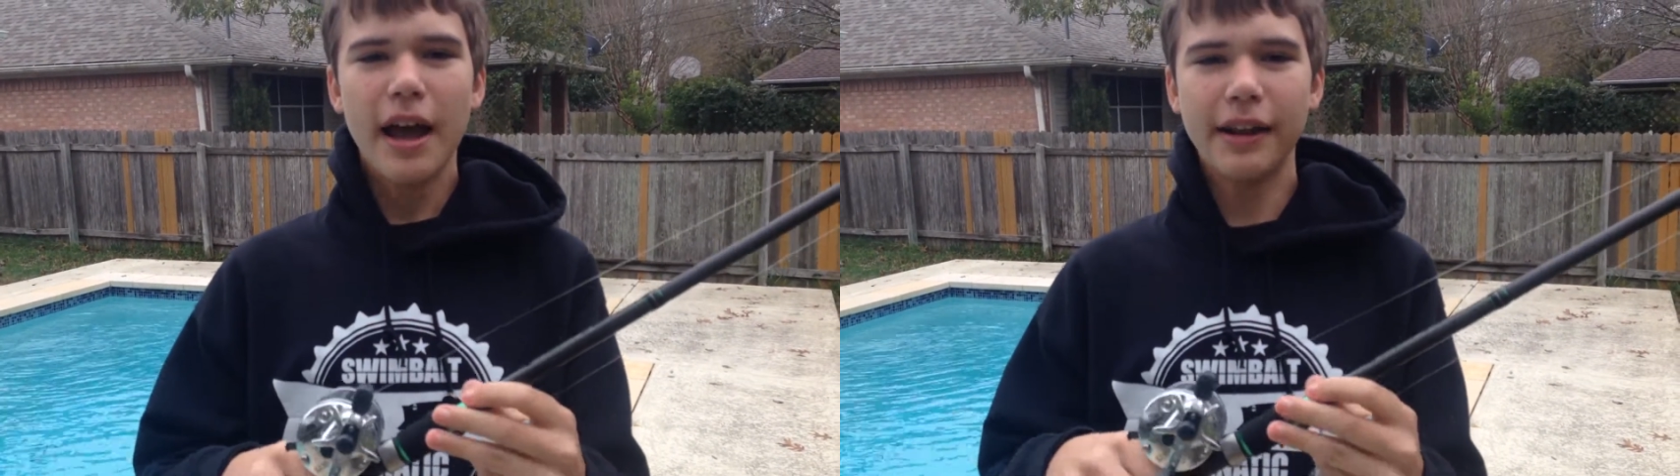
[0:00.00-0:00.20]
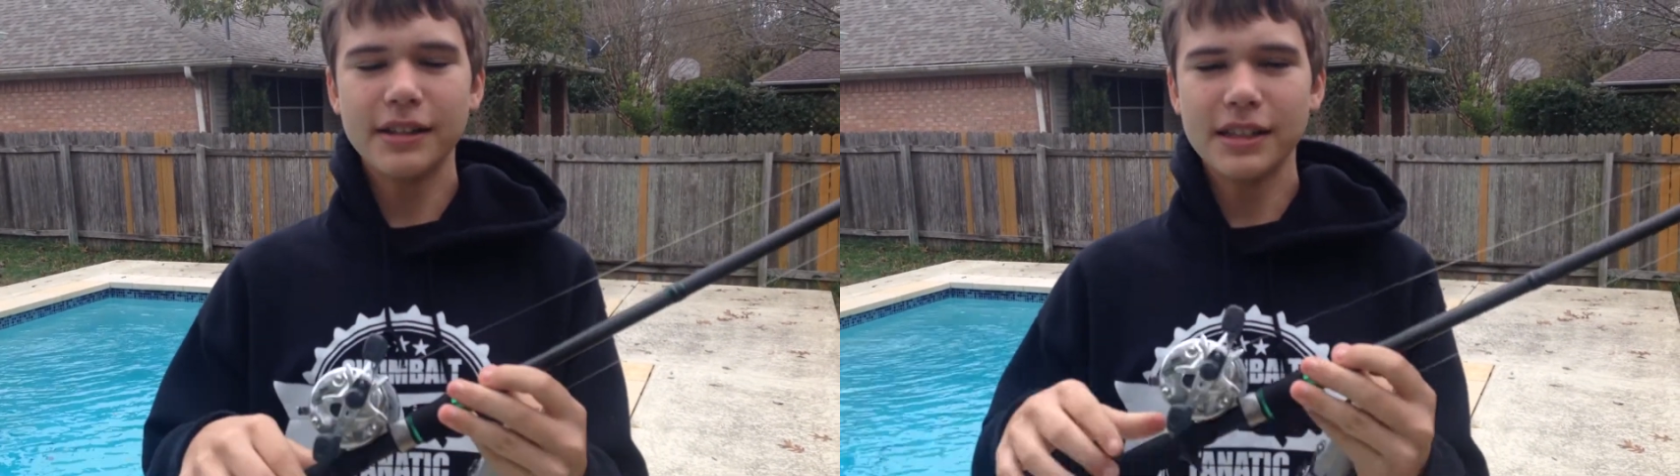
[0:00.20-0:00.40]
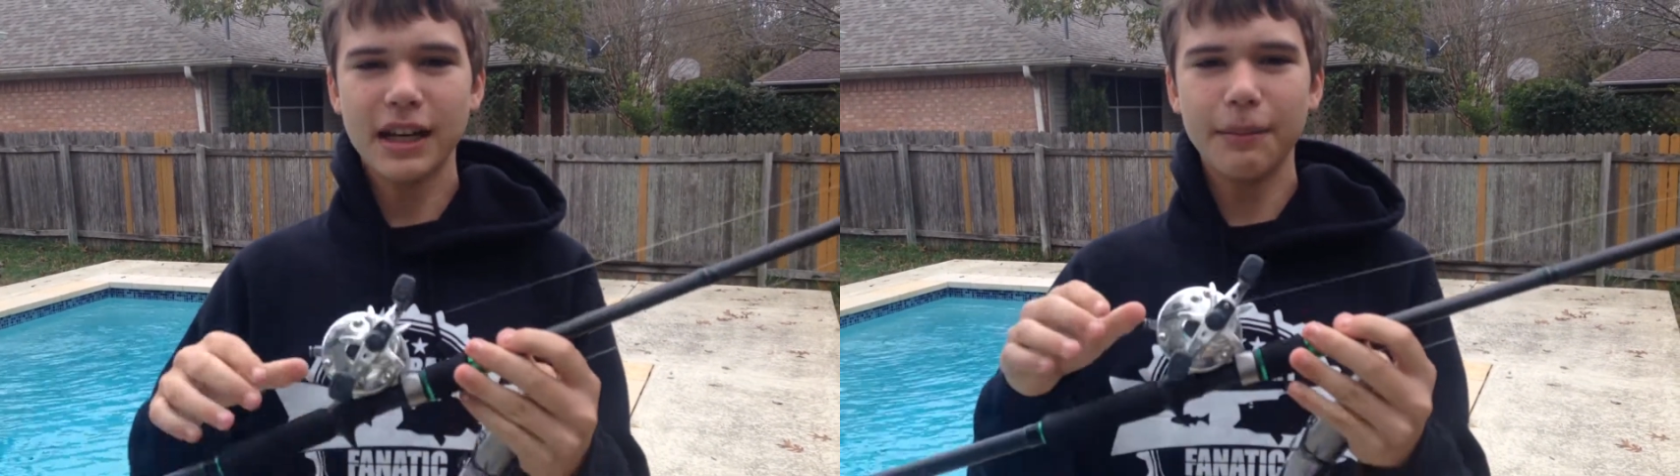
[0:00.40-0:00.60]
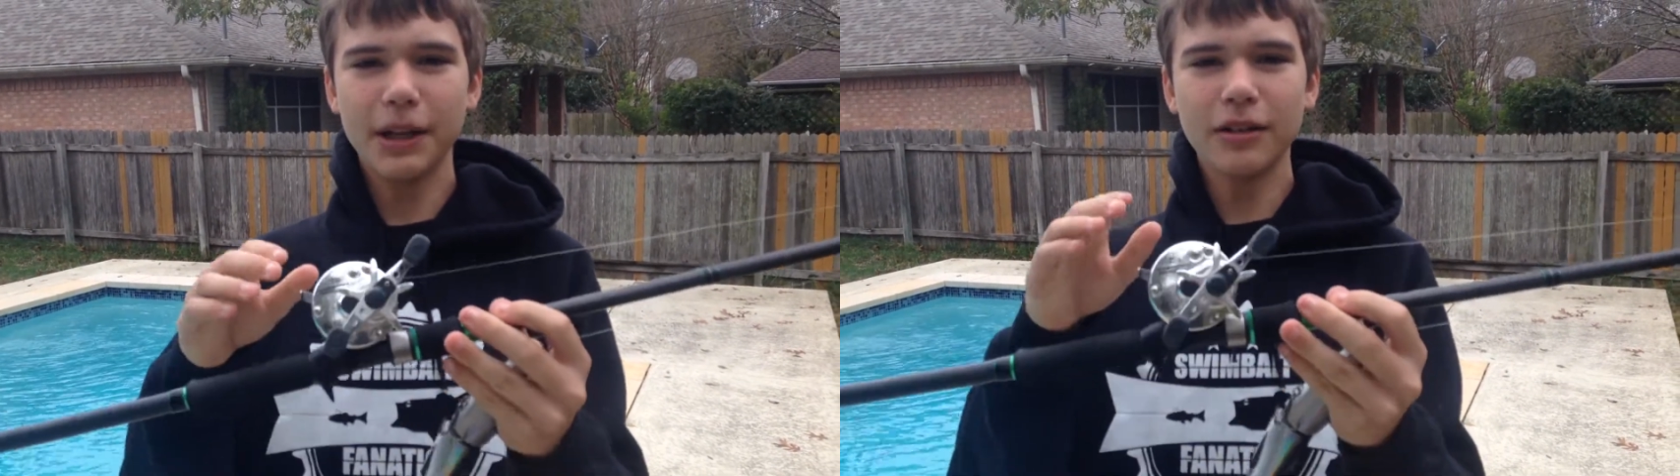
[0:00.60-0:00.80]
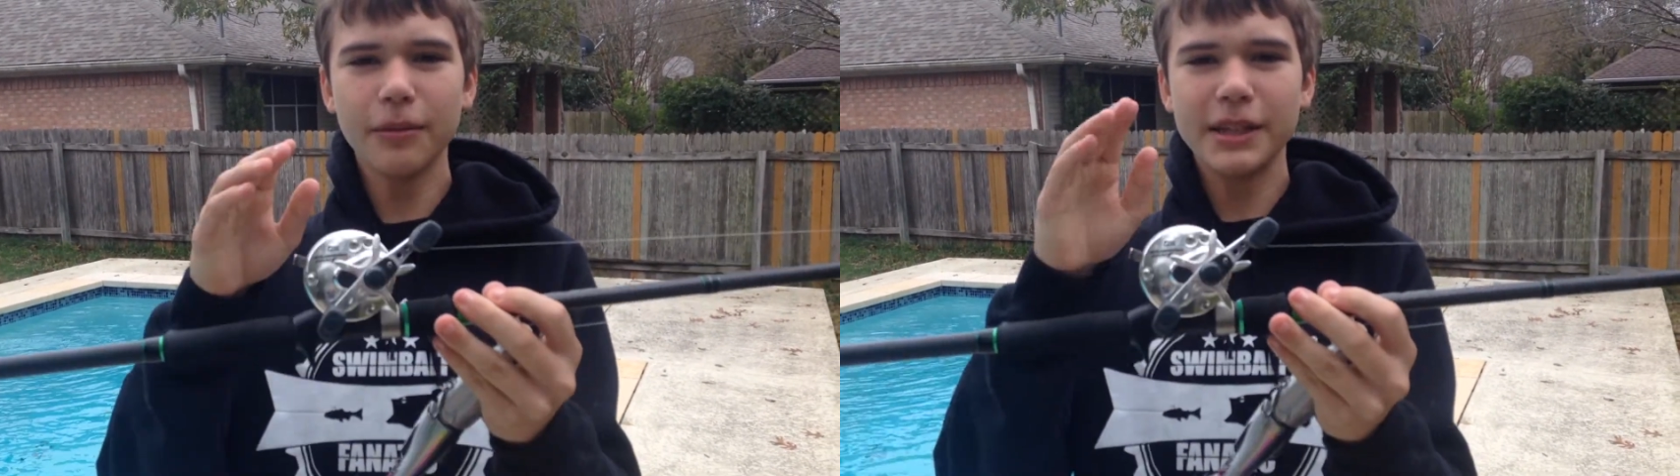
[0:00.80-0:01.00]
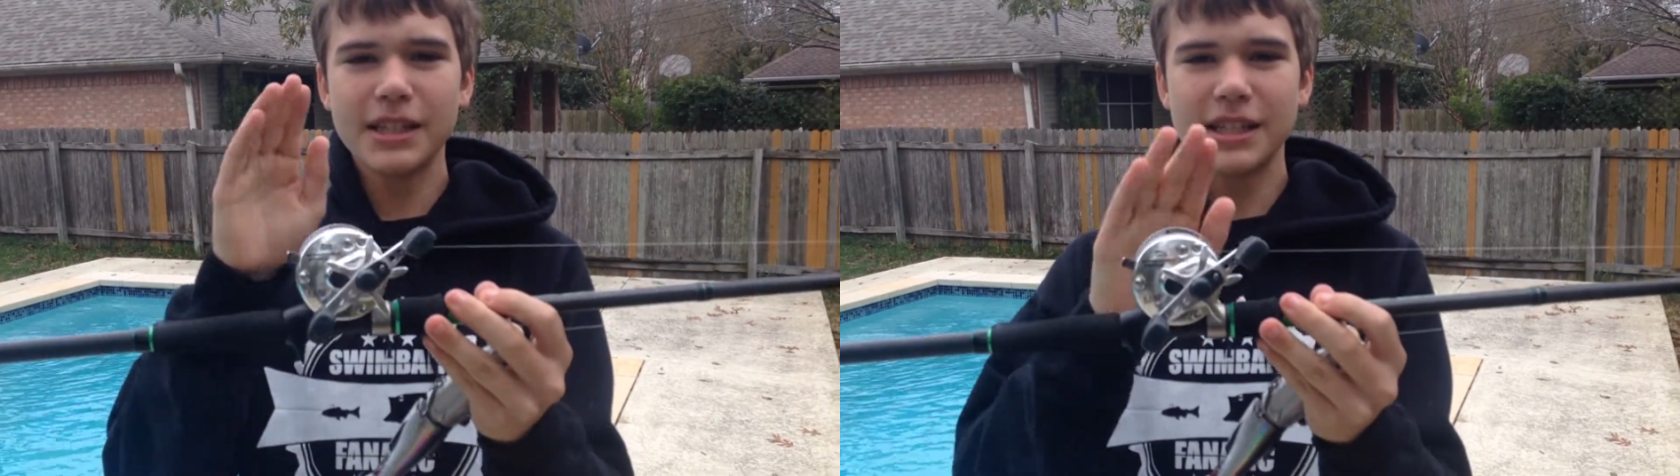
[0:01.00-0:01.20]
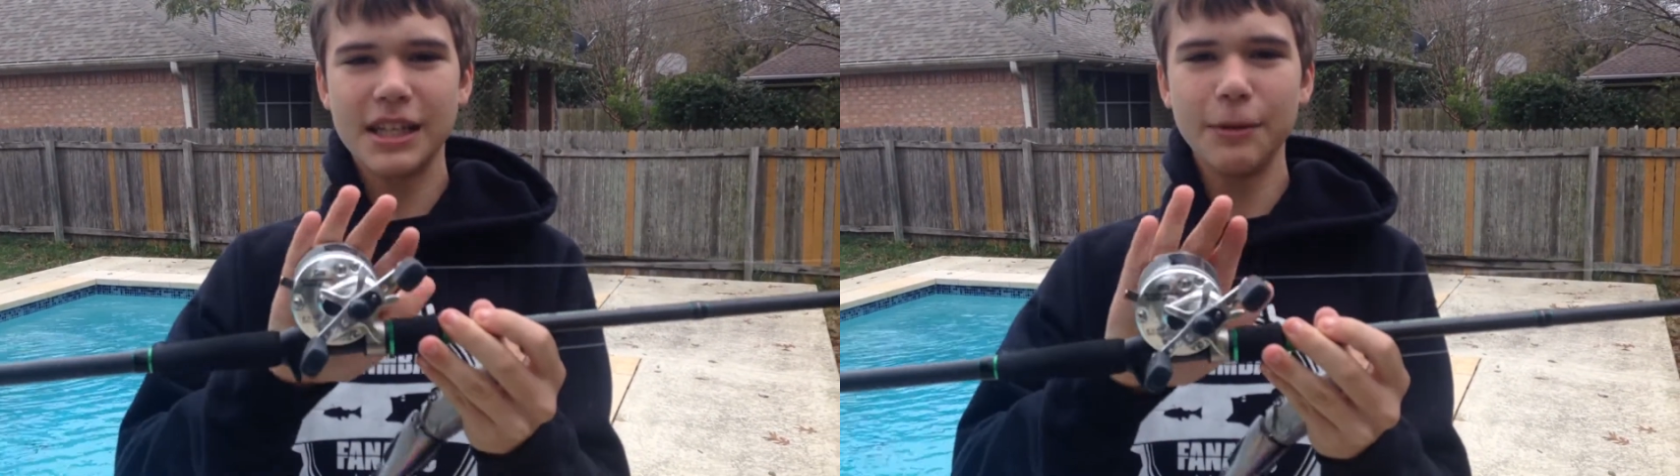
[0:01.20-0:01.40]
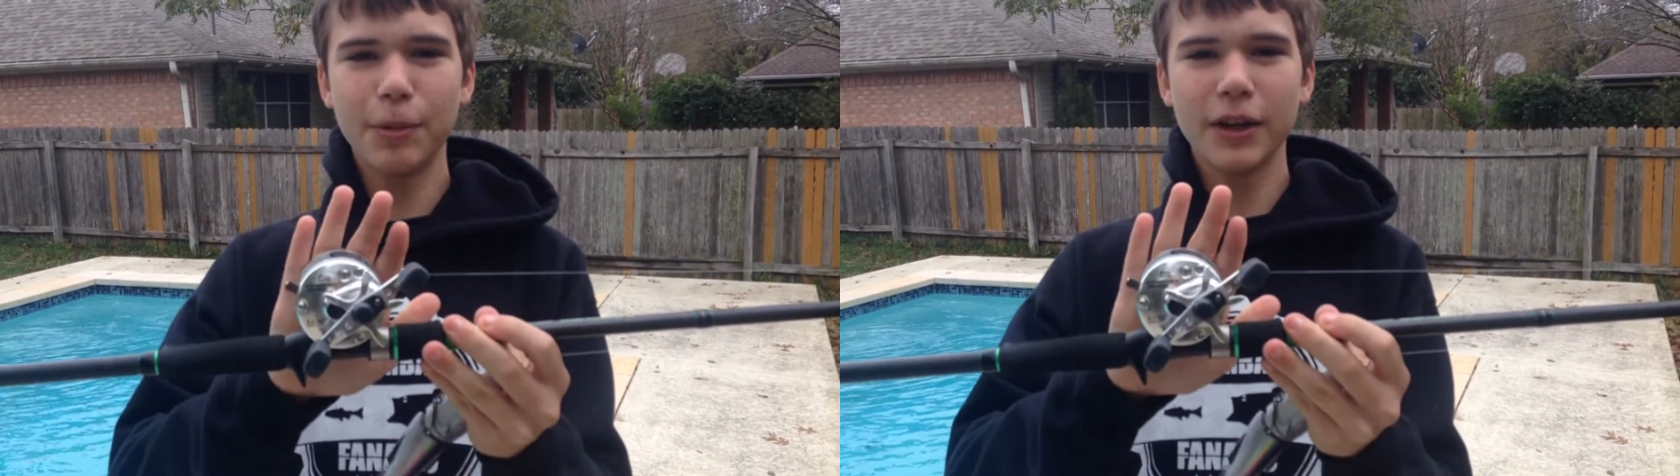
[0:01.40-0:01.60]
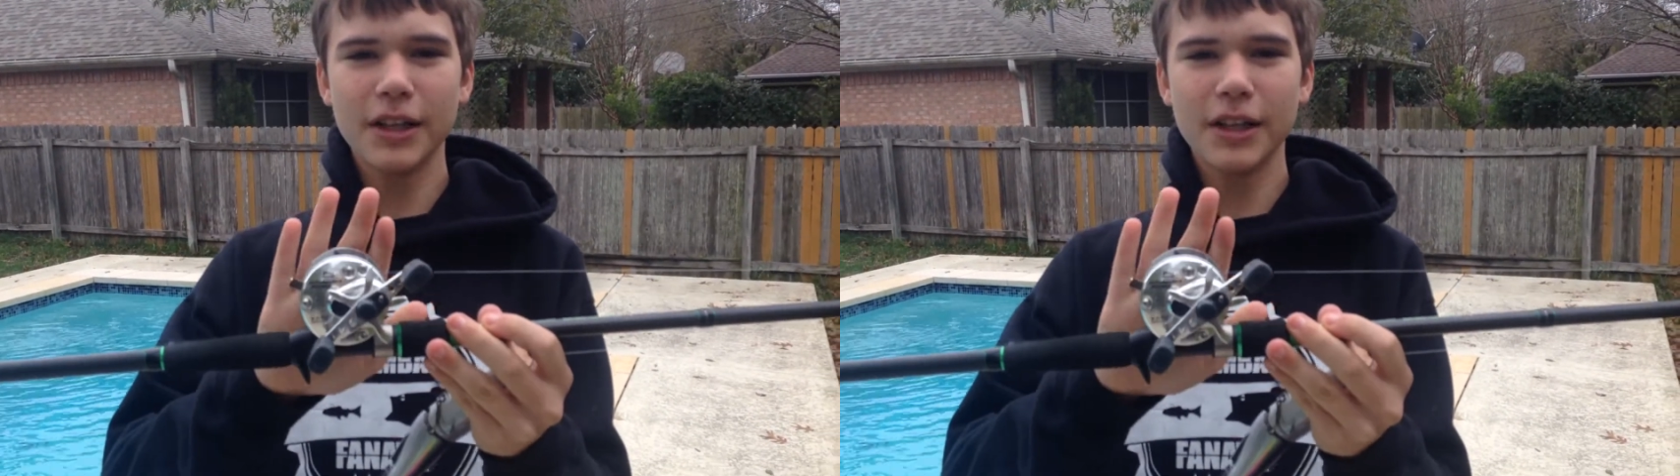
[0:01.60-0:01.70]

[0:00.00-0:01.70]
This is going to be a little bit steeper.